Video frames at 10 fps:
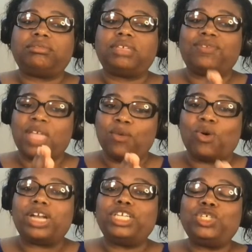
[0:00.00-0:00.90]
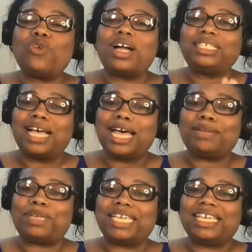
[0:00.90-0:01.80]
if they want to do
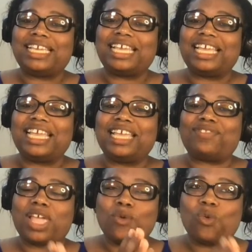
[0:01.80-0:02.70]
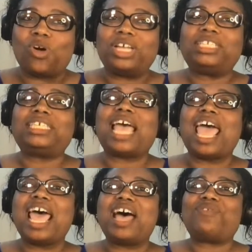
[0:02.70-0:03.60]
autonomy, if they want to
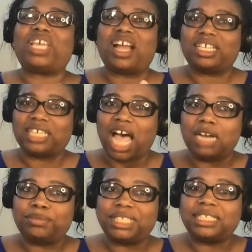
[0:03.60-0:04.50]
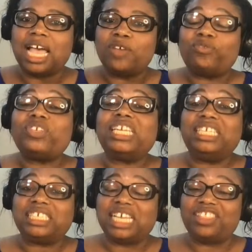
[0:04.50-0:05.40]
have an autonomous
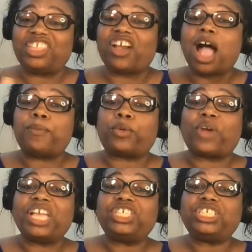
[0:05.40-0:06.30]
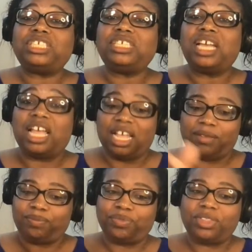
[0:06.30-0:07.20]
fleet in their operation,
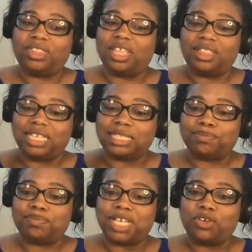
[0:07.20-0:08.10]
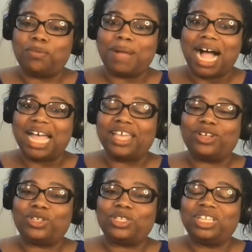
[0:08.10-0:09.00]
this middle
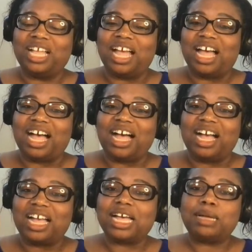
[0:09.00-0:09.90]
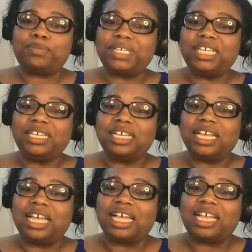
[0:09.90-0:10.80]
mile company
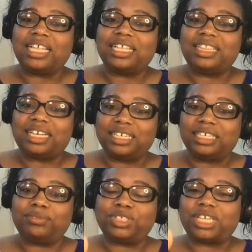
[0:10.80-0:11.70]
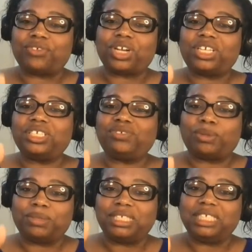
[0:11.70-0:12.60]
that delivers directly
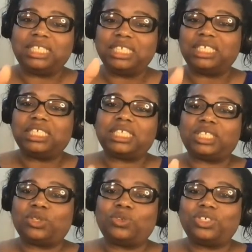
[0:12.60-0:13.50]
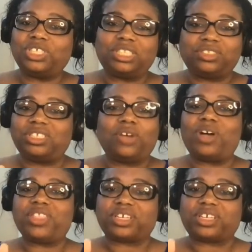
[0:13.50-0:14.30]
from the DC to the stores, there's no